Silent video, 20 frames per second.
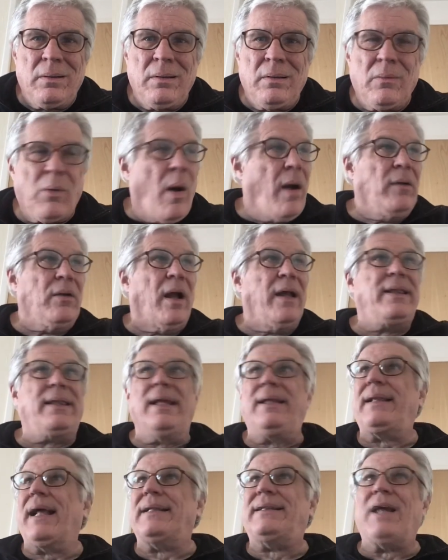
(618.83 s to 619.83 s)
Well, I
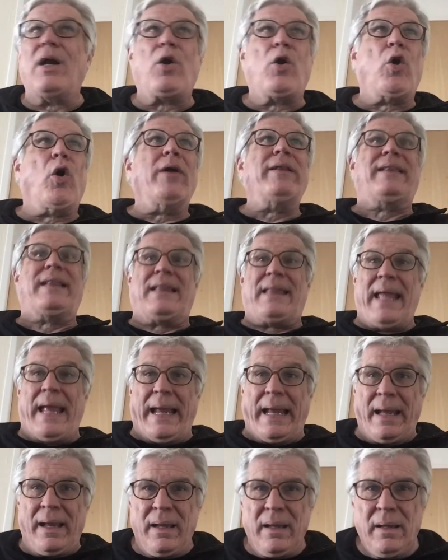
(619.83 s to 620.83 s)
think that's a good
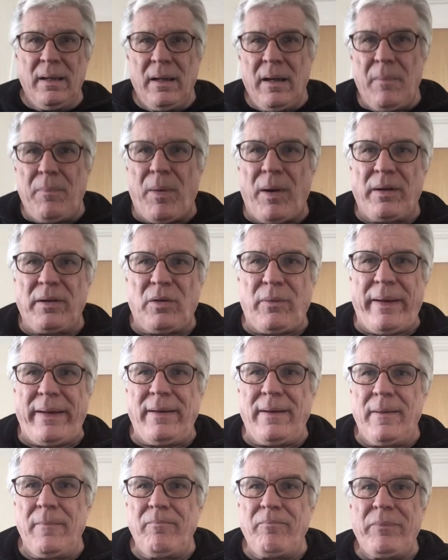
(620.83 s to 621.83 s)
thing, Bart
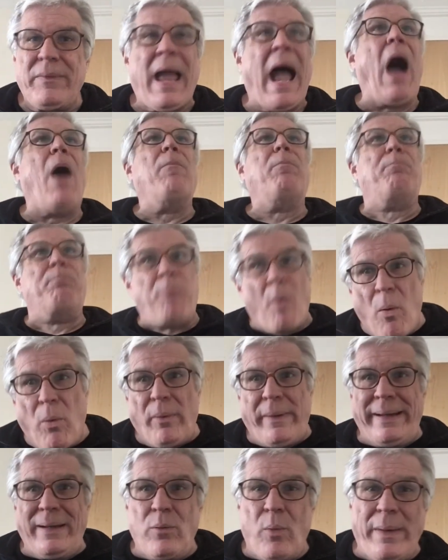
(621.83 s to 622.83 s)
grinned. How
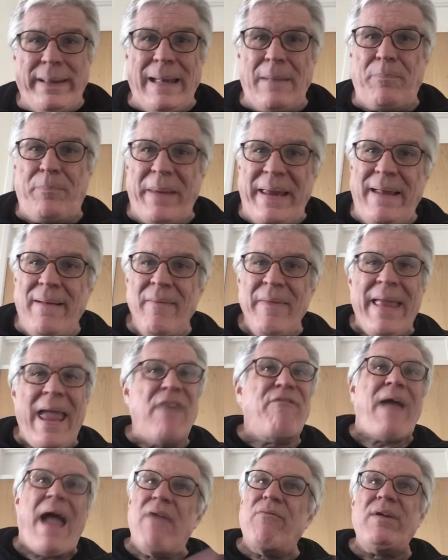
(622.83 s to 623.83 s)
boring would it be
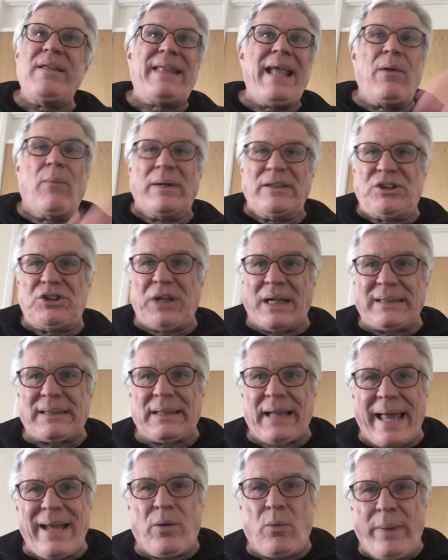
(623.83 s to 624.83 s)
if everything was
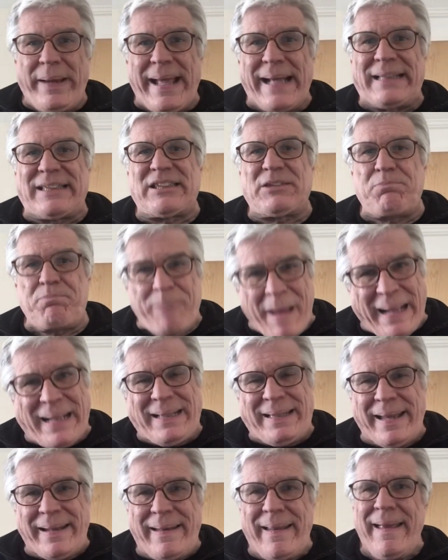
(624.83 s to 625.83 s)
just like we
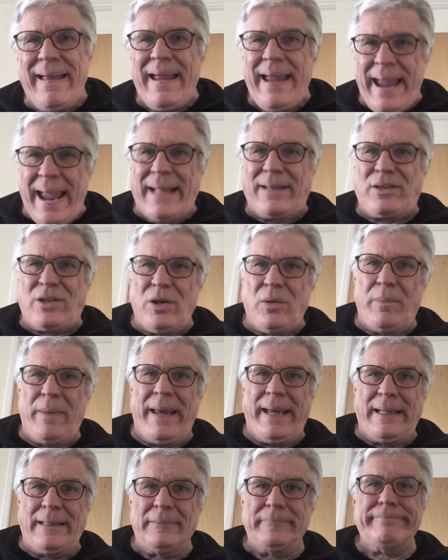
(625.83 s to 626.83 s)
expected it to
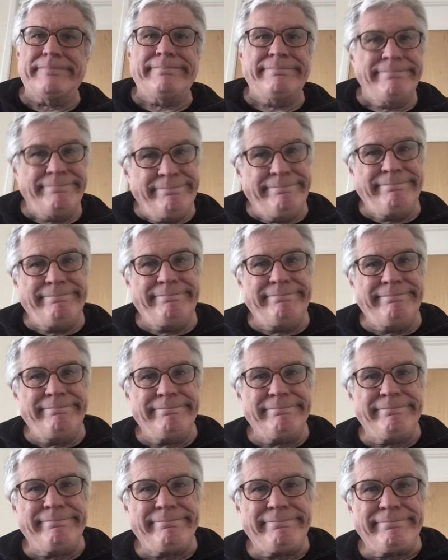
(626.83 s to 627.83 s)
be? Hmm?
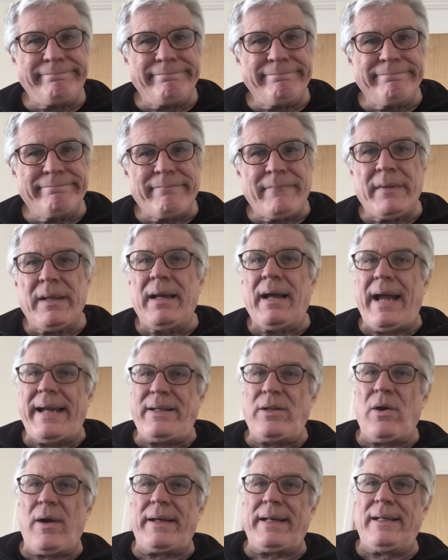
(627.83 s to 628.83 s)
I
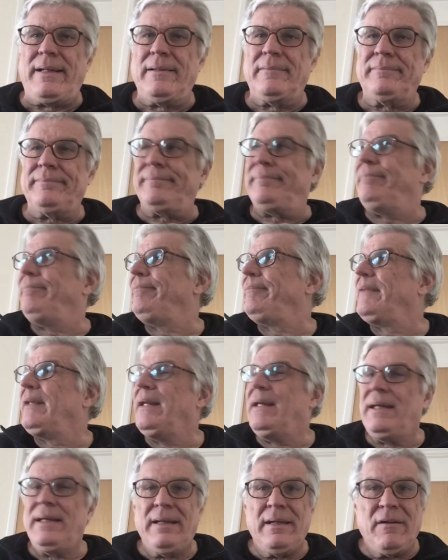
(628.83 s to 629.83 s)
nodded.
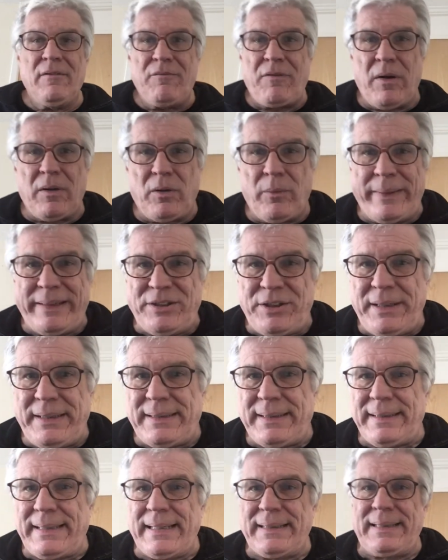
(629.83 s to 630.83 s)
Following
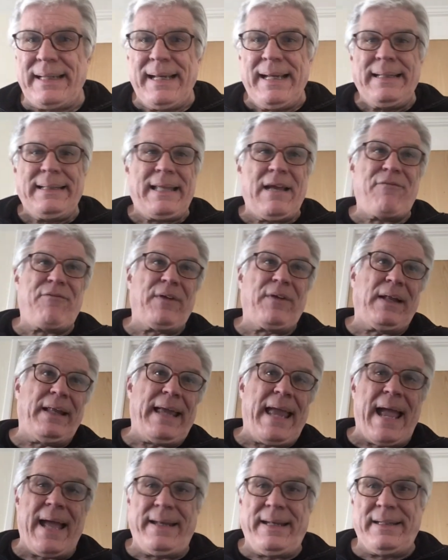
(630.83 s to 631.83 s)
Jesus has definitely
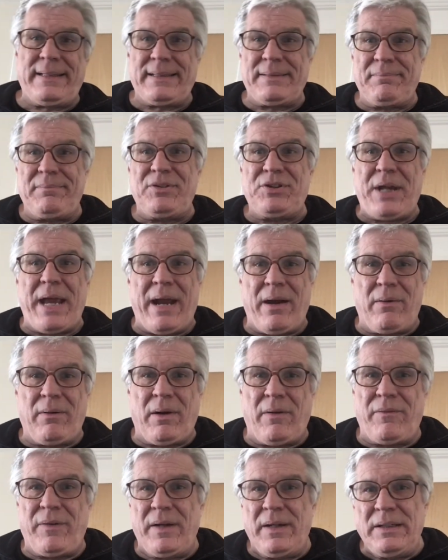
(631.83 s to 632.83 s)
had its share
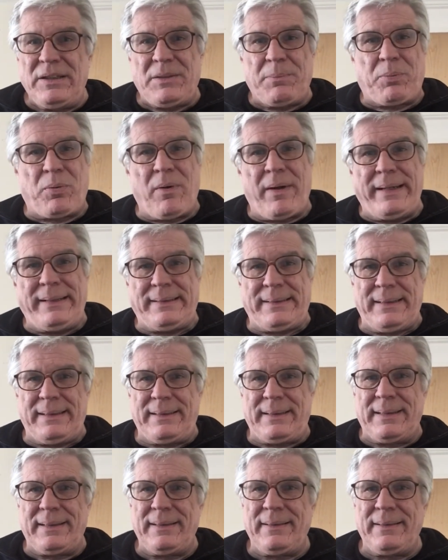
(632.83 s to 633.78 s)
of surprises.